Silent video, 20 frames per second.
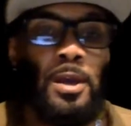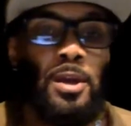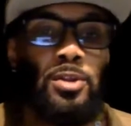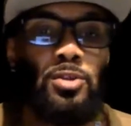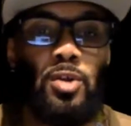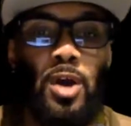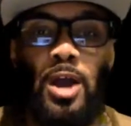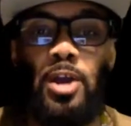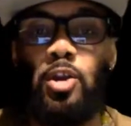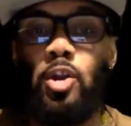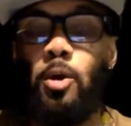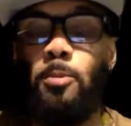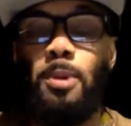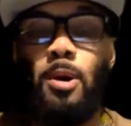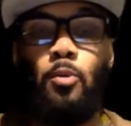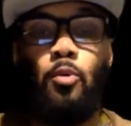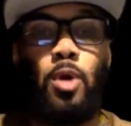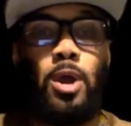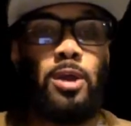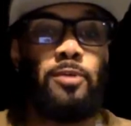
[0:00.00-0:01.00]
So I know my
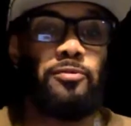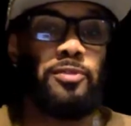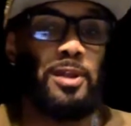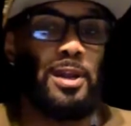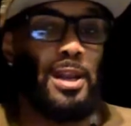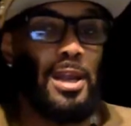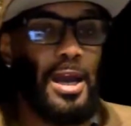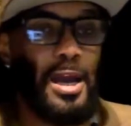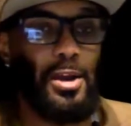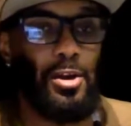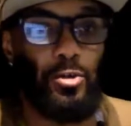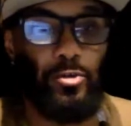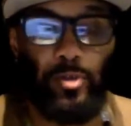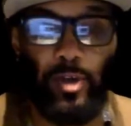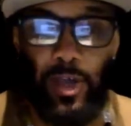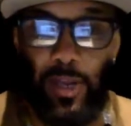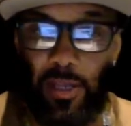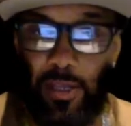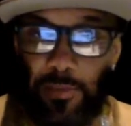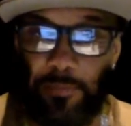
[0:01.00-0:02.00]
way of the land
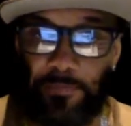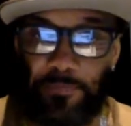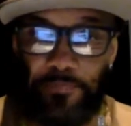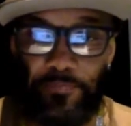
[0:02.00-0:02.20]
already.